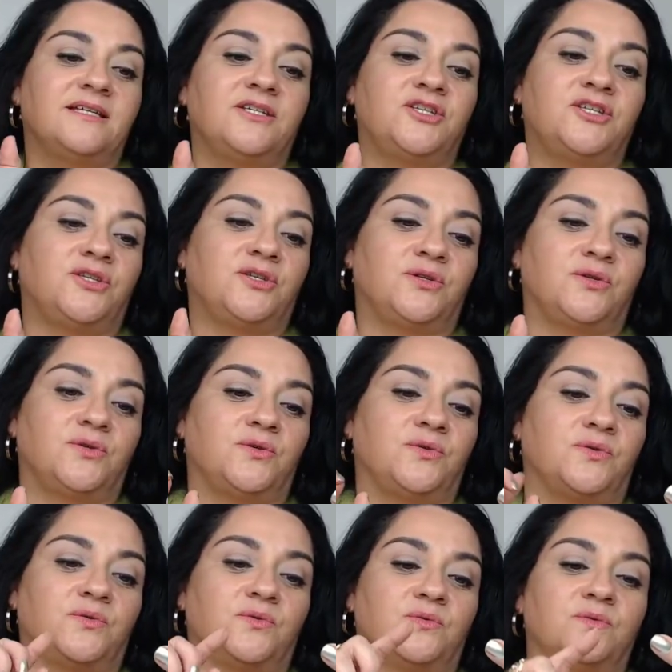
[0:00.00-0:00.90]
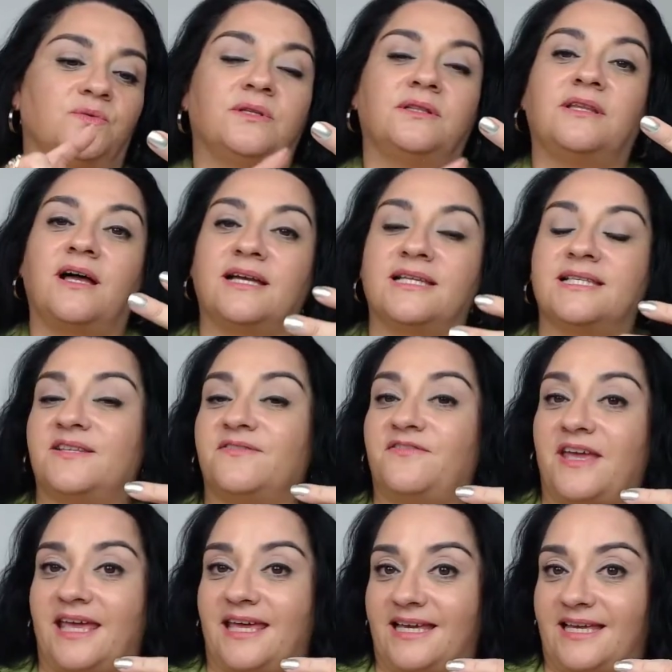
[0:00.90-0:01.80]
to Las
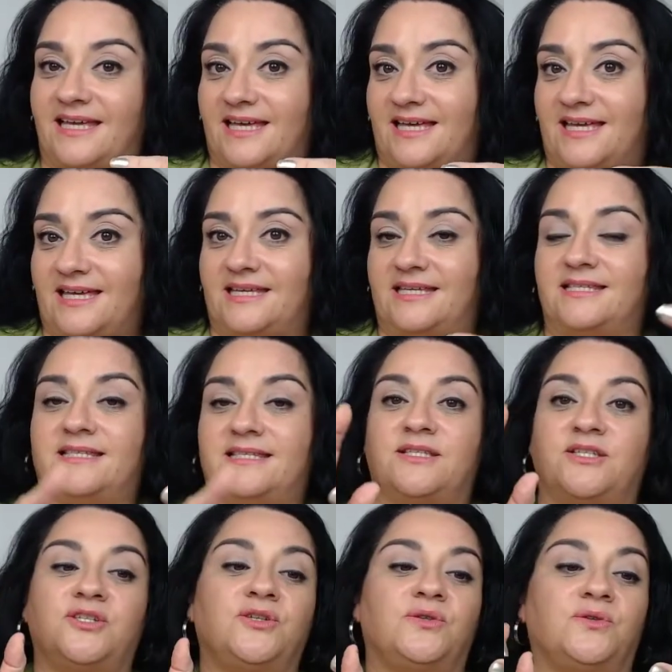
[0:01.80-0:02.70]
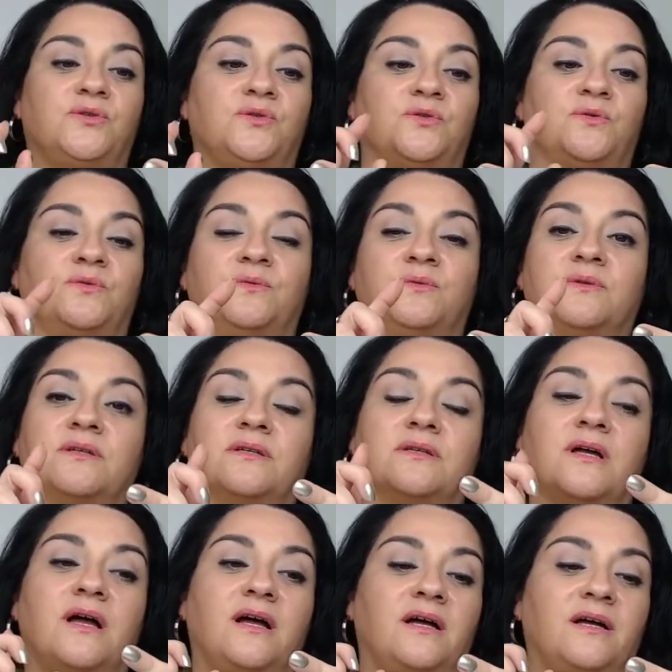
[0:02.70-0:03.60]
Vegas, to
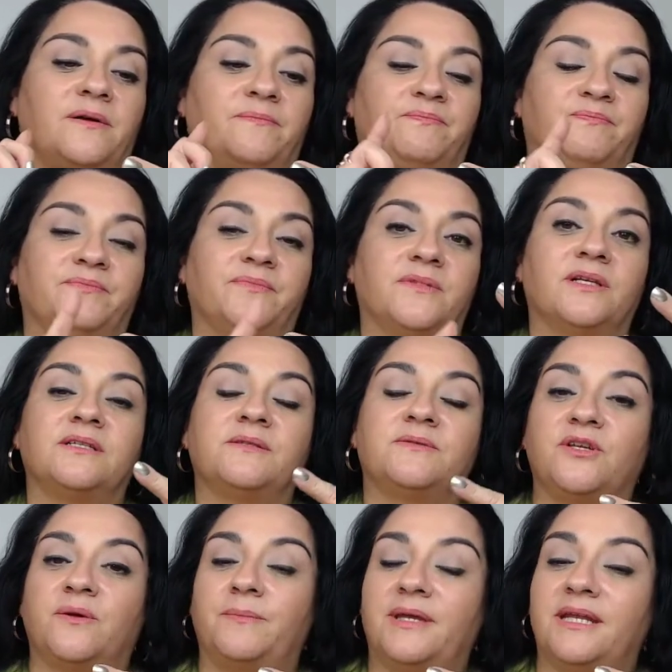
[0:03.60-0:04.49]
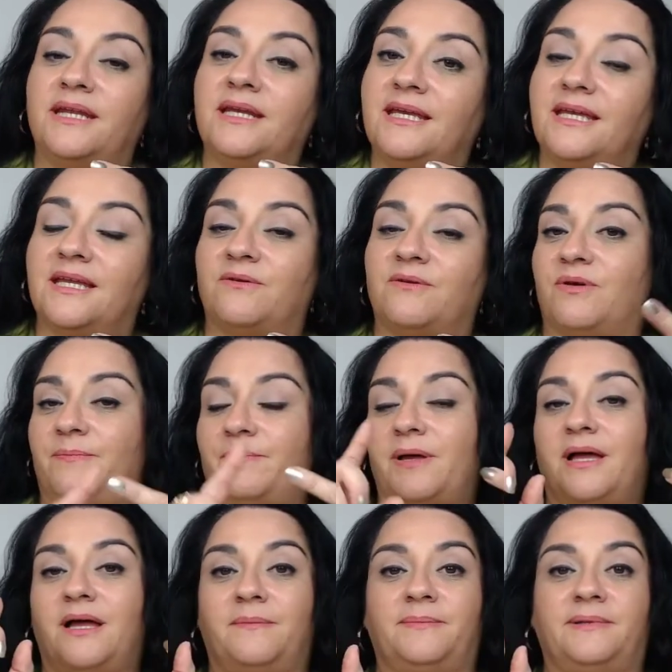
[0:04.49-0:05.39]
Dominican
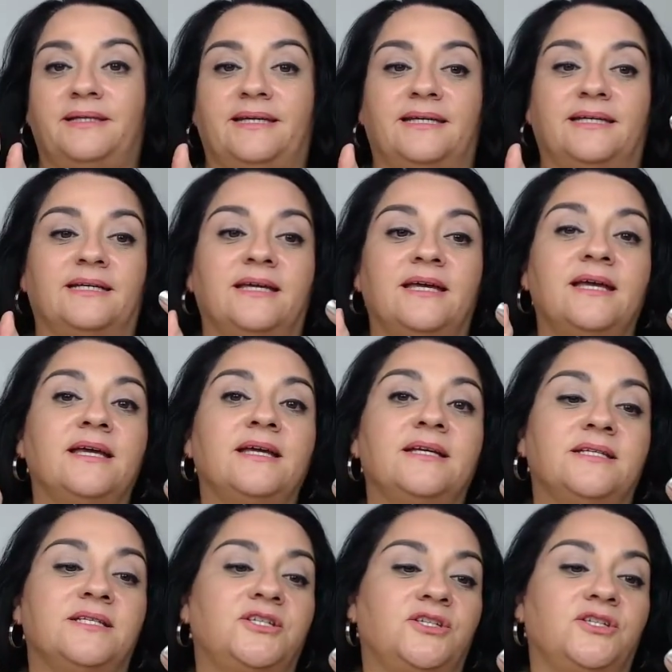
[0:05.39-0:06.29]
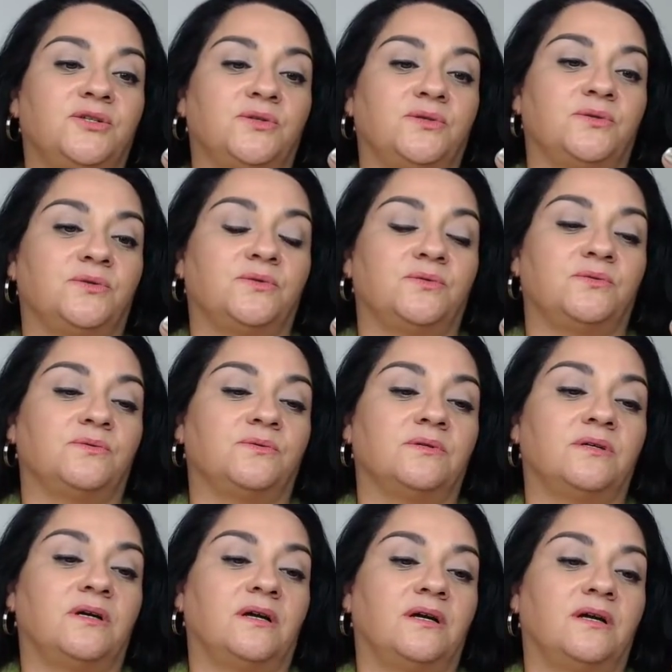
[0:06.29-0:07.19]
Republic, to
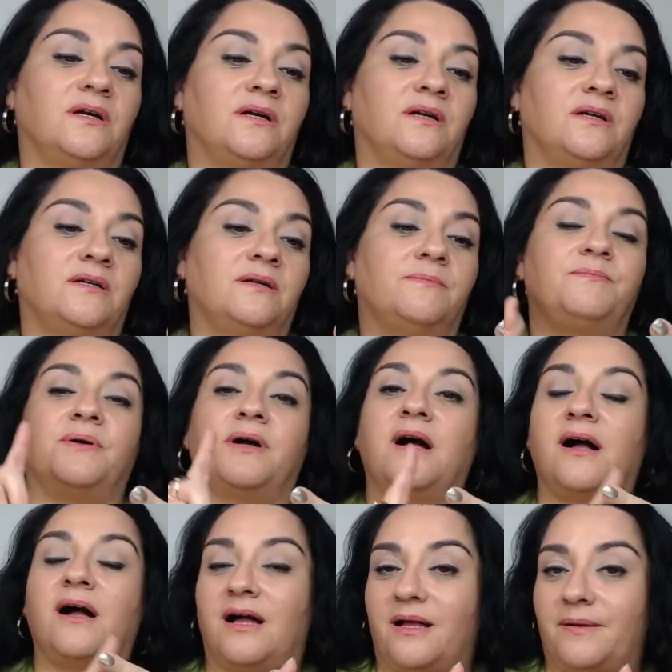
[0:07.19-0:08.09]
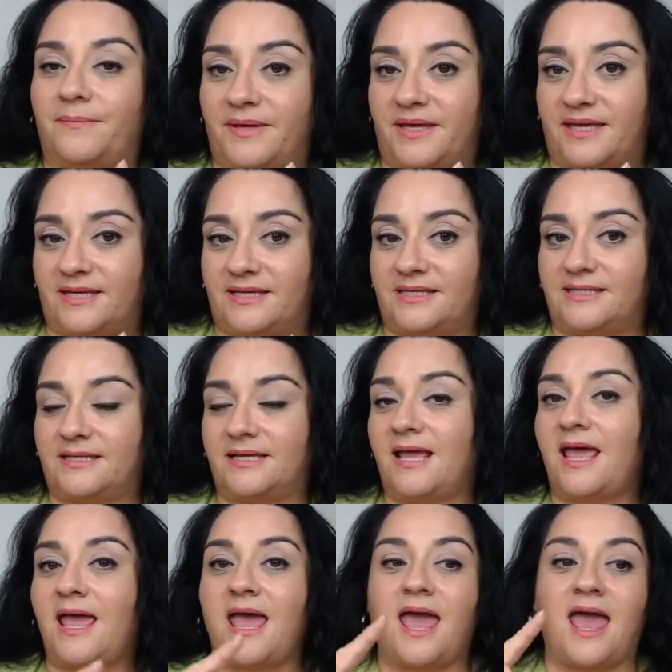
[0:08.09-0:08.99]
Bahamas.
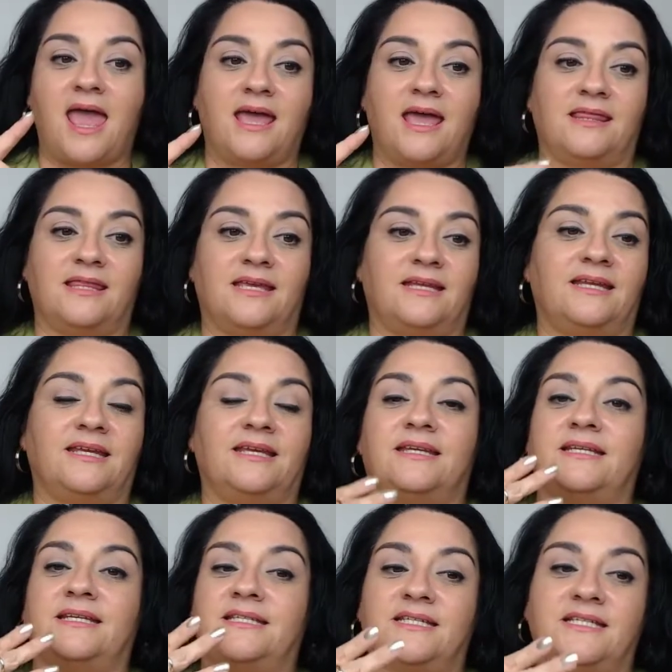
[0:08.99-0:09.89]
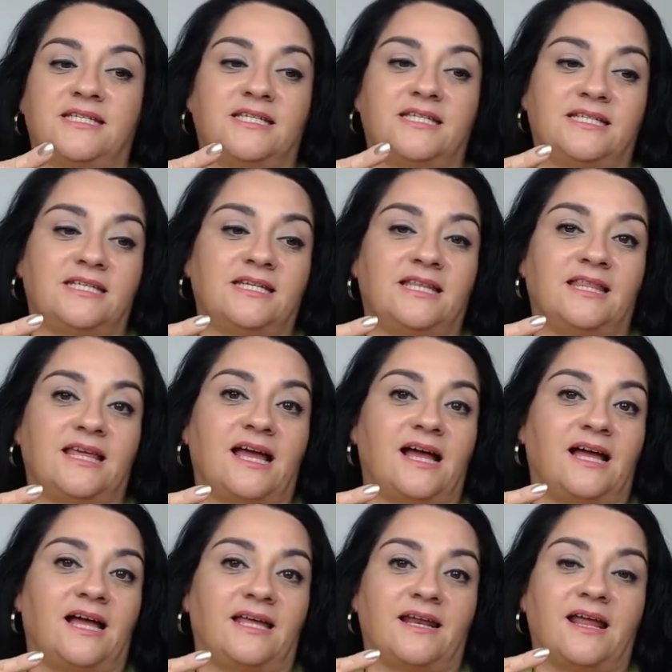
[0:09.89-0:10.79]
And then in addition to
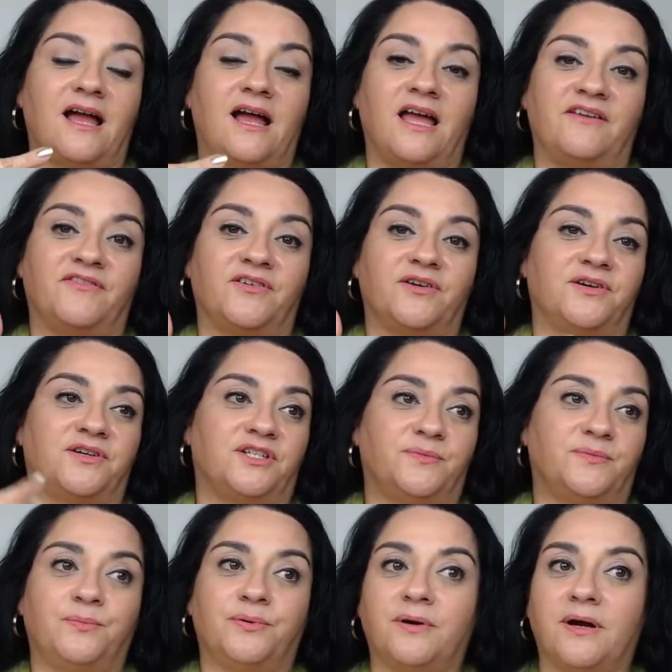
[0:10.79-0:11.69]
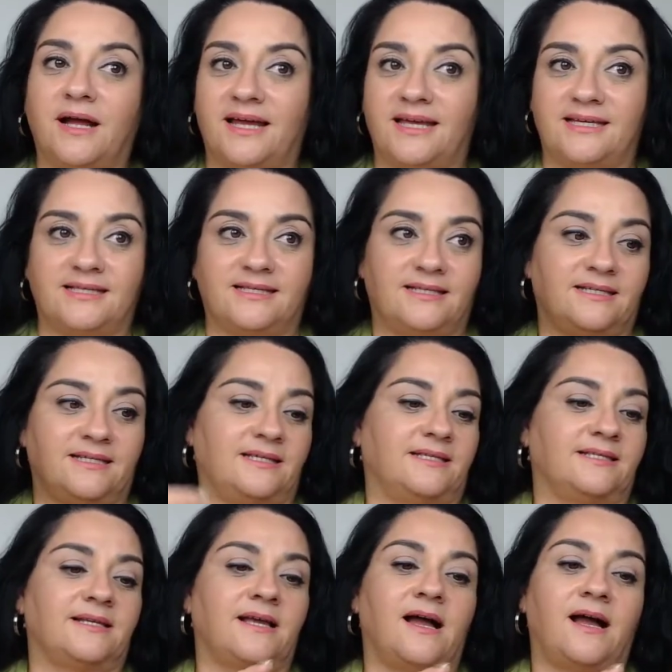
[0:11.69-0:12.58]
that, I've earned
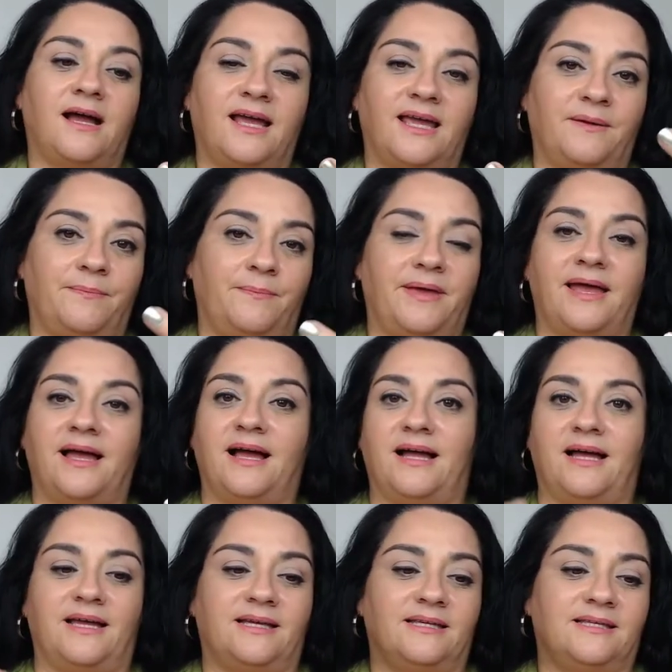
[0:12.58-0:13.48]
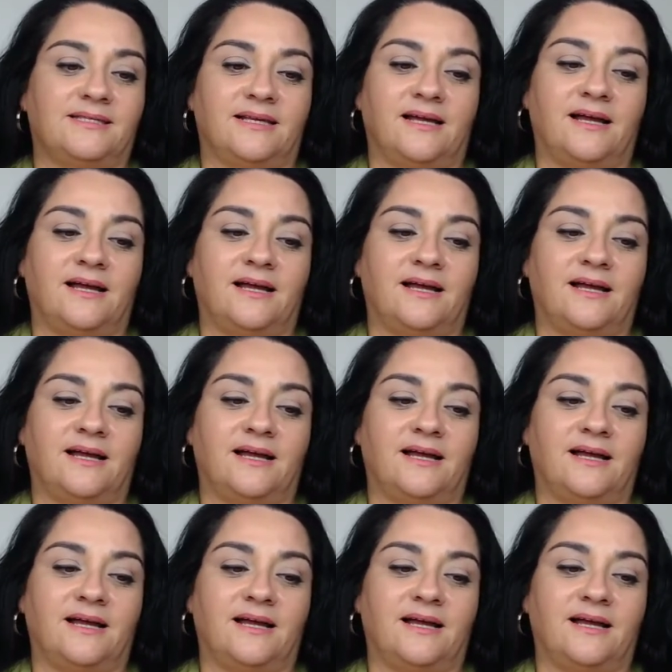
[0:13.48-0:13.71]
prizes, iPads,